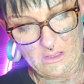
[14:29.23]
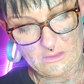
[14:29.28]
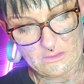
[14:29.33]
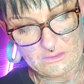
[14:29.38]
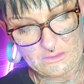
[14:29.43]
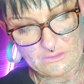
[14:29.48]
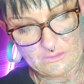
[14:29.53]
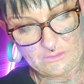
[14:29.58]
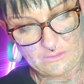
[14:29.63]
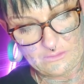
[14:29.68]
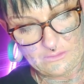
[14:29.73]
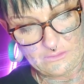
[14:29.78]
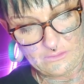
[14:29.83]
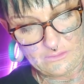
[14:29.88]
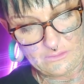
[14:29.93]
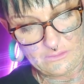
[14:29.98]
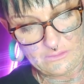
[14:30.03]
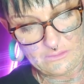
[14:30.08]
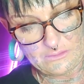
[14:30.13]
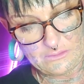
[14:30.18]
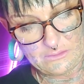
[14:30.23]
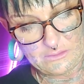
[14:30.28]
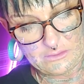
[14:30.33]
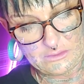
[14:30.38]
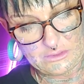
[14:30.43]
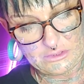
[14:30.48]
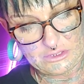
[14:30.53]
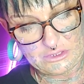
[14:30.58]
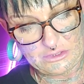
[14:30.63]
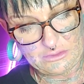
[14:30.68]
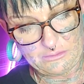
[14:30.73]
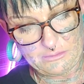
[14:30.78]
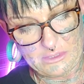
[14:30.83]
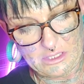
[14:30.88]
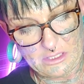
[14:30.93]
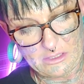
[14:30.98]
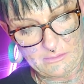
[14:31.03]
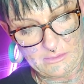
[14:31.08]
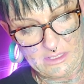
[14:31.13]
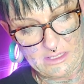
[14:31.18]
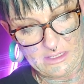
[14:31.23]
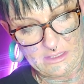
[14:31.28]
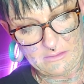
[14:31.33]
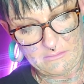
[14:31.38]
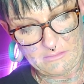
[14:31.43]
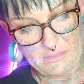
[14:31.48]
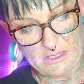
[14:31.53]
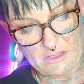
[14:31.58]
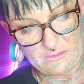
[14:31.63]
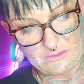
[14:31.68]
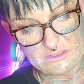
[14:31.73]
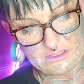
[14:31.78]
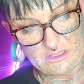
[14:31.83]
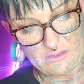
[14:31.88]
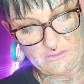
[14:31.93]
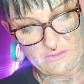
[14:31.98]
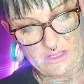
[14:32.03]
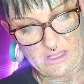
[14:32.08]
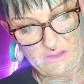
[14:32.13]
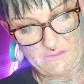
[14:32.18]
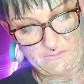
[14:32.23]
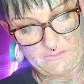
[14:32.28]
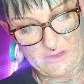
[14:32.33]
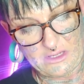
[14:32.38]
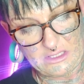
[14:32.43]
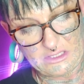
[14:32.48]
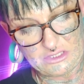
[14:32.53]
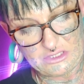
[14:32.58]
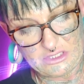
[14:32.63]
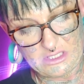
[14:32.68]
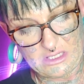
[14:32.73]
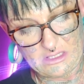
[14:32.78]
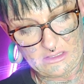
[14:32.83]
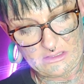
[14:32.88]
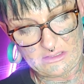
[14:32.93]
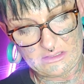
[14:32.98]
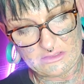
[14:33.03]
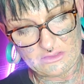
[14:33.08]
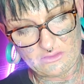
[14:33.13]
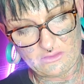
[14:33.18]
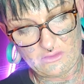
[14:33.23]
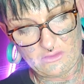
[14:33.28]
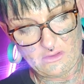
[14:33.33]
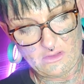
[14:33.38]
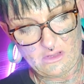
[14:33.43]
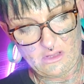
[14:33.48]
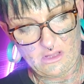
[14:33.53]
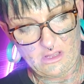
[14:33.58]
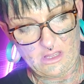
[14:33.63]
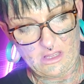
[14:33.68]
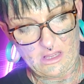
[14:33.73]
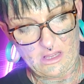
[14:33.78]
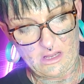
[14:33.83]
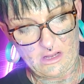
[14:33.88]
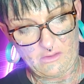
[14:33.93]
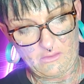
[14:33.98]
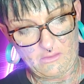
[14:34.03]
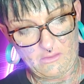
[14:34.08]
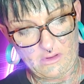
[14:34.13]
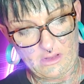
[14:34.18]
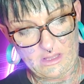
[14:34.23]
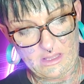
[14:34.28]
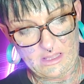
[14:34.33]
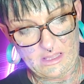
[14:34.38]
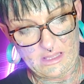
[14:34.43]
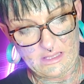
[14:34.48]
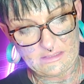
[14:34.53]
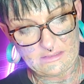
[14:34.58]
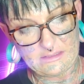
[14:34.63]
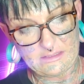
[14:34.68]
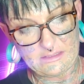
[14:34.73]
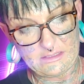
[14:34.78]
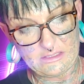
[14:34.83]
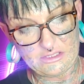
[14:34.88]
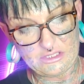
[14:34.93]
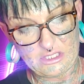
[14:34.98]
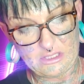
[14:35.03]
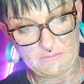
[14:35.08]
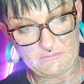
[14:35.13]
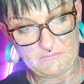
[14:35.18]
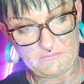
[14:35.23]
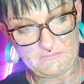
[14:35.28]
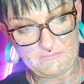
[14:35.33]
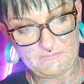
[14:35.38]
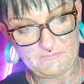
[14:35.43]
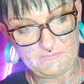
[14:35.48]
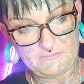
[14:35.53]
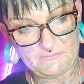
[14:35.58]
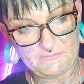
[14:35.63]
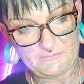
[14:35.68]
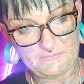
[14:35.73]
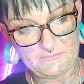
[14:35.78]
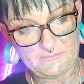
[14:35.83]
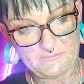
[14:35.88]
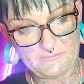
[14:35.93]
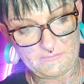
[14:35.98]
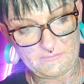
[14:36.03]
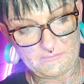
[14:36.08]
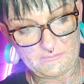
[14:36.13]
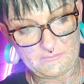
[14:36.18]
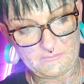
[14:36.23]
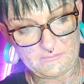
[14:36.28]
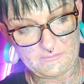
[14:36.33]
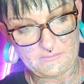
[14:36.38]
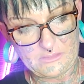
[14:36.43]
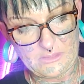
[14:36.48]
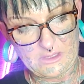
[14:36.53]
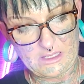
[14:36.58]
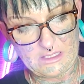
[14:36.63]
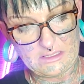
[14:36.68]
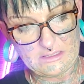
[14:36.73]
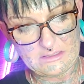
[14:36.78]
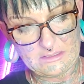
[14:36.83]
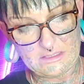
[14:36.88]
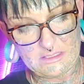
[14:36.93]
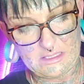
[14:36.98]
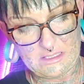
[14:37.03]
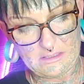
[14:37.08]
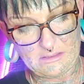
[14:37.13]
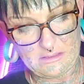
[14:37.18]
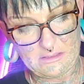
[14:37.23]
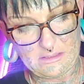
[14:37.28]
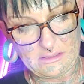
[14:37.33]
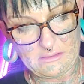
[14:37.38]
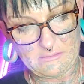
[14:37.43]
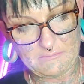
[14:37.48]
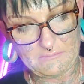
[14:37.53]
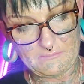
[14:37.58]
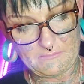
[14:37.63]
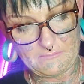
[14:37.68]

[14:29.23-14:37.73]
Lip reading: so she'll be coming in, but I'll still get finished early, so I'll head to the gym nice and early.